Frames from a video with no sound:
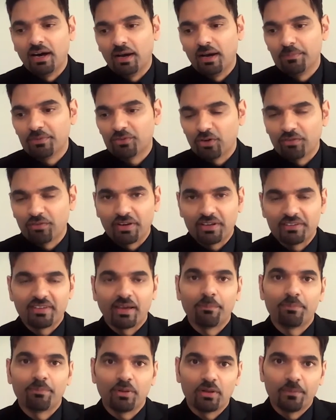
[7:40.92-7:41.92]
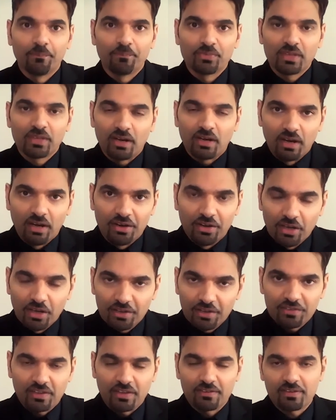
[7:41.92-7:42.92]
So, for example,
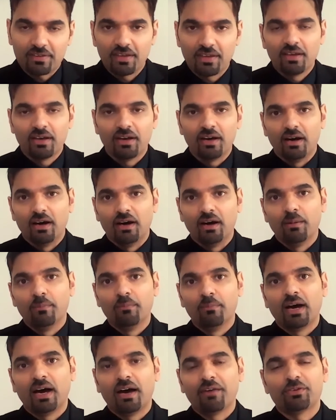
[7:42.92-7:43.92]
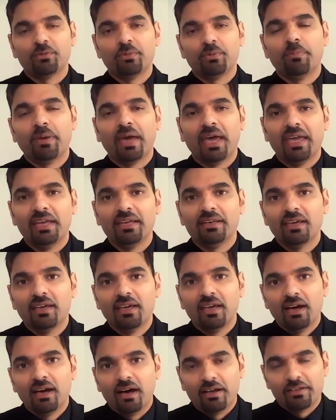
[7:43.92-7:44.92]
nurses have to be paid
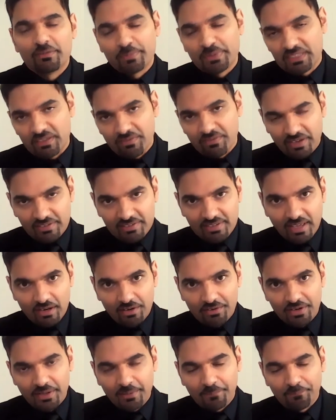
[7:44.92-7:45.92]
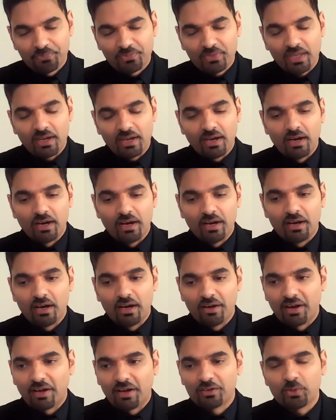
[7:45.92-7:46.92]
a specific salary,
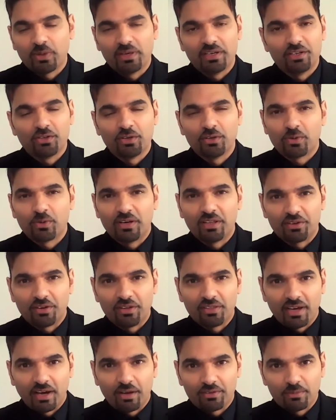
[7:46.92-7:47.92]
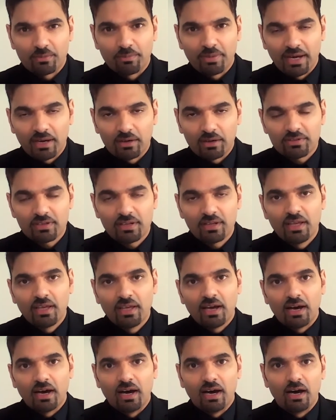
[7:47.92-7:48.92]
around
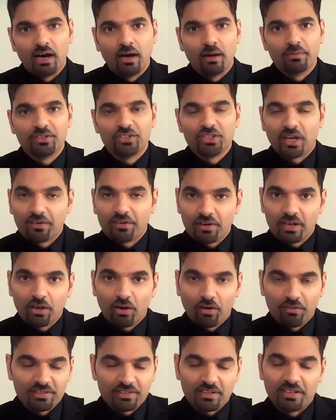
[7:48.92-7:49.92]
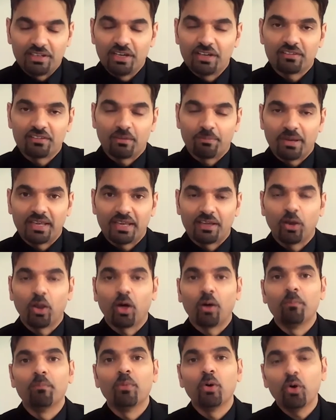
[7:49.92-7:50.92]
£23,000. Generally, obviously, nurses are paying a
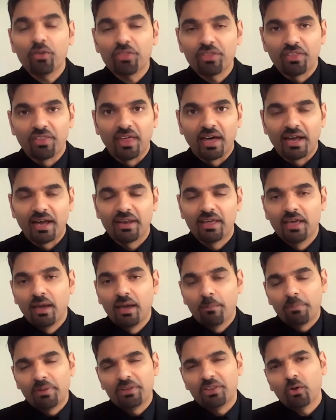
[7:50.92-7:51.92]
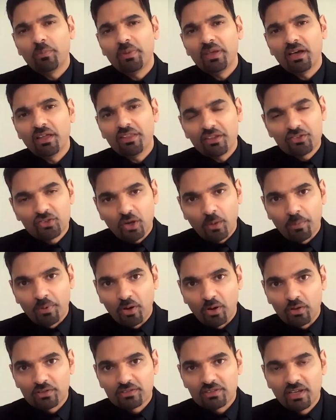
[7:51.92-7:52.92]
lot more than that, but there will be other job
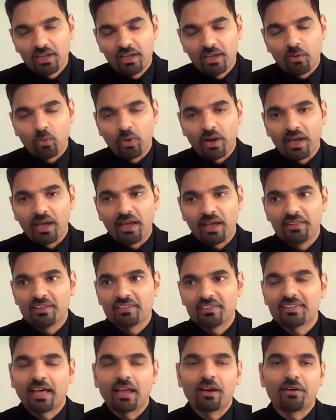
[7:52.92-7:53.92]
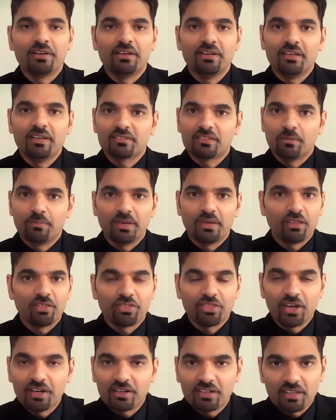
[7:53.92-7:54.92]
roles where the salary needs to be
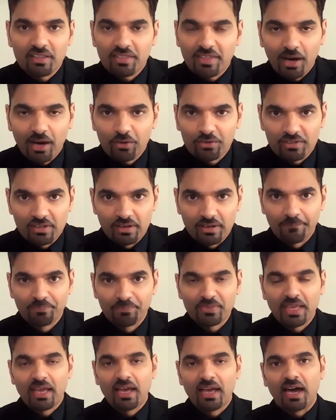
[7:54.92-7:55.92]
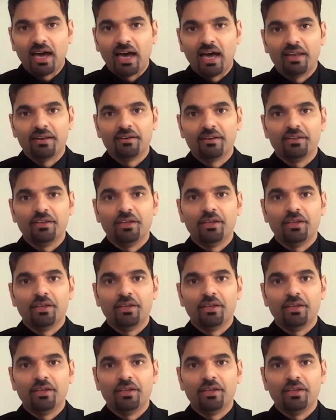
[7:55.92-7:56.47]
30,000, and